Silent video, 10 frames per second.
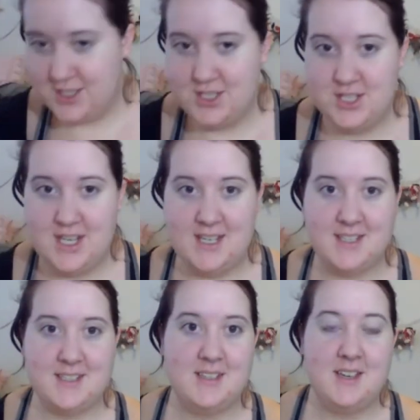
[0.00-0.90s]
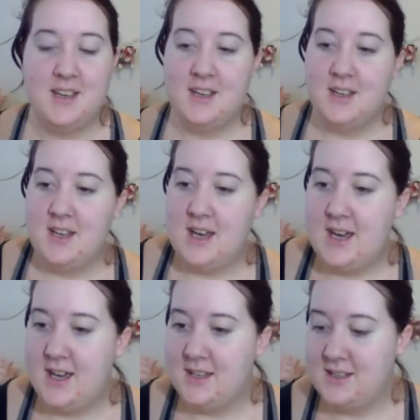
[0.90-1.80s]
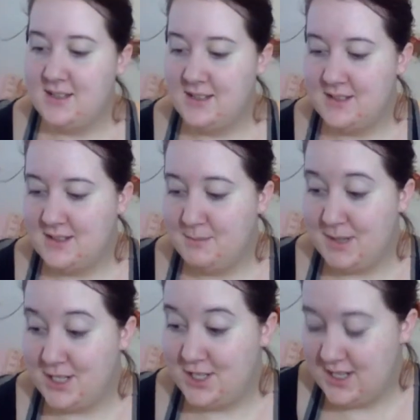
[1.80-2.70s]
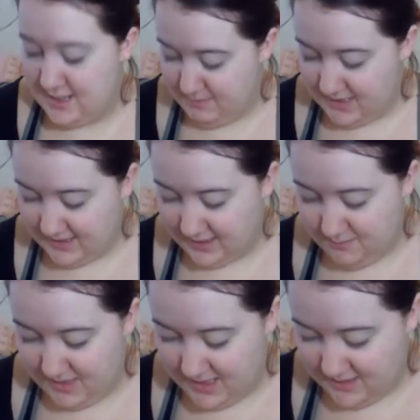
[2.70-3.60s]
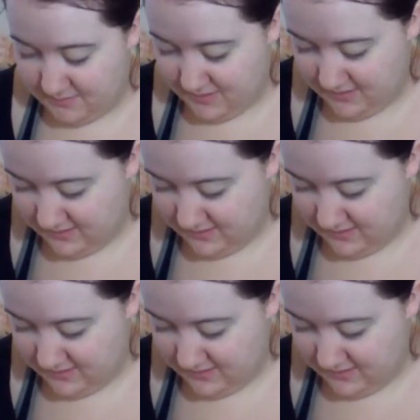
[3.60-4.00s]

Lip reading: in shit. By shit I mean like makeup.